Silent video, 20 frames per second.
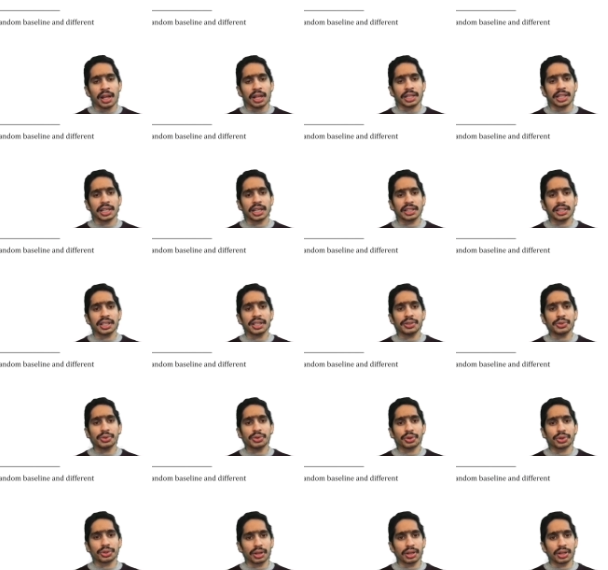The other two
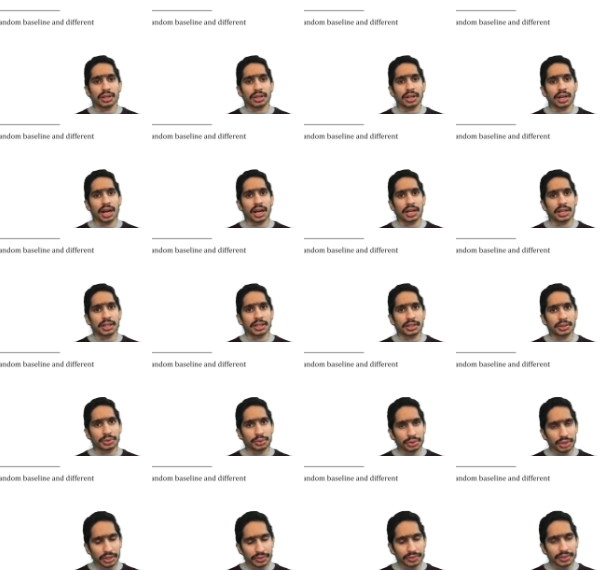rows are
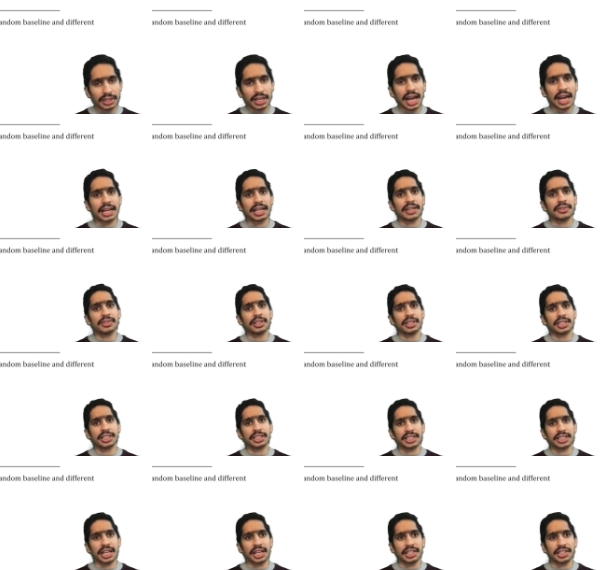two different active learning
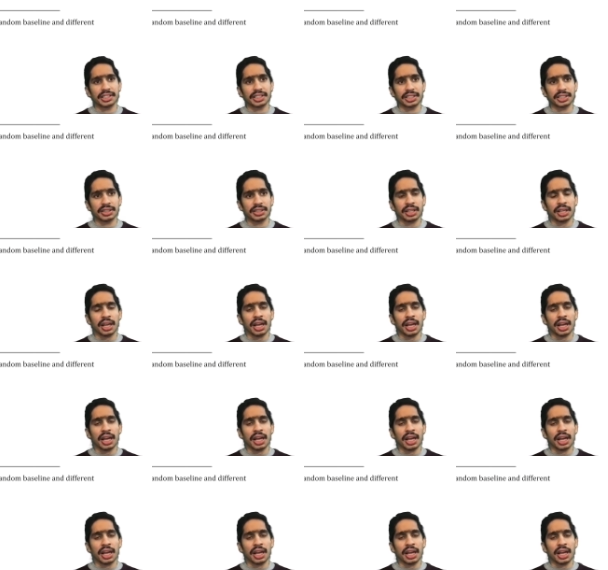strategies.